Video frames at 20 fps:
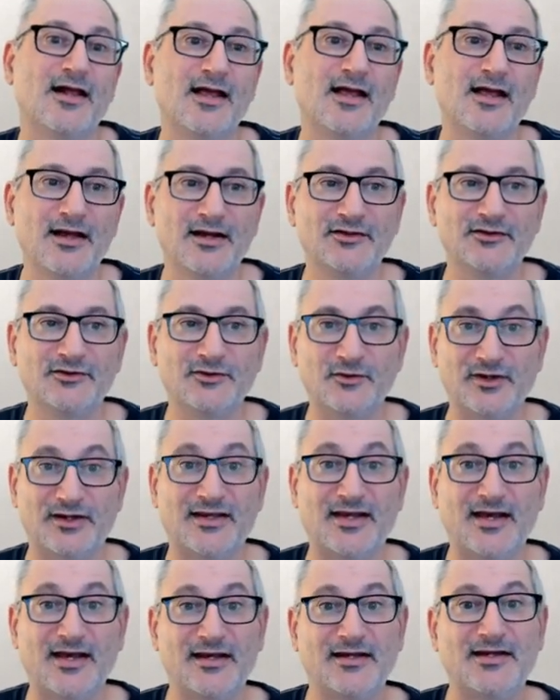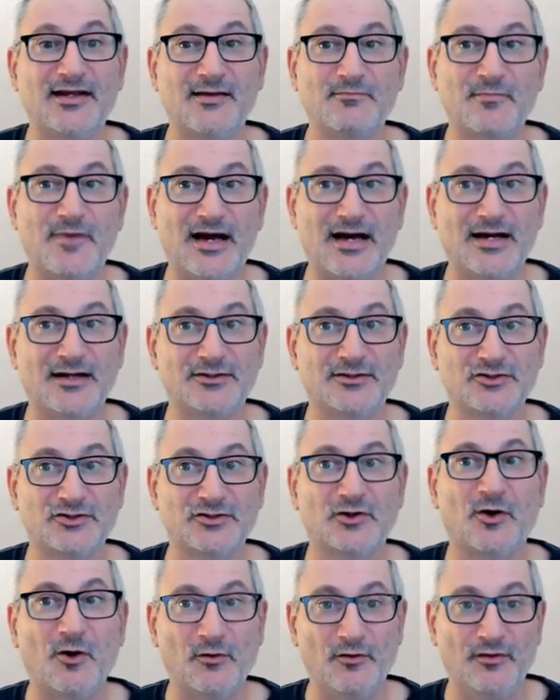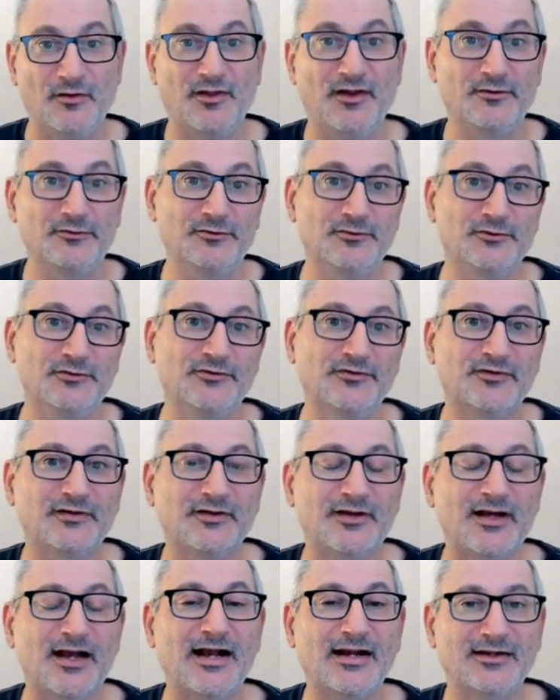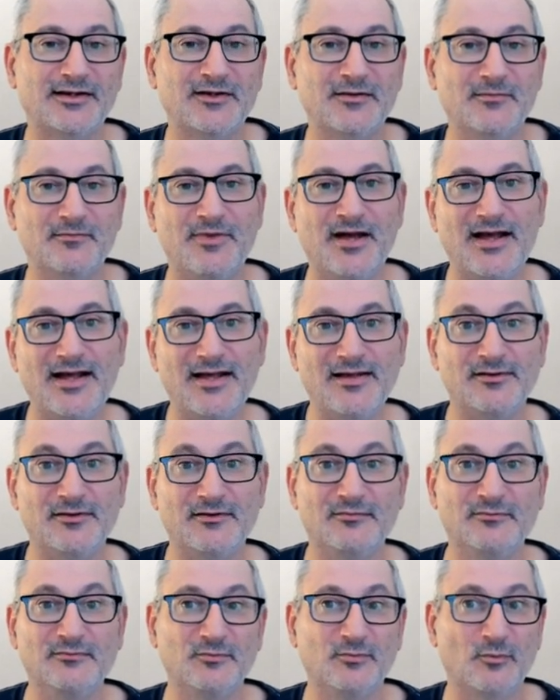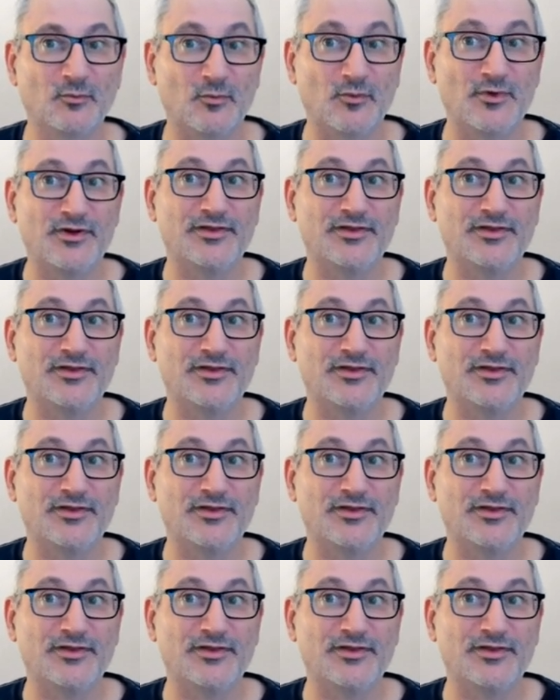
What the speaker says: do a KNN match on those and compare them with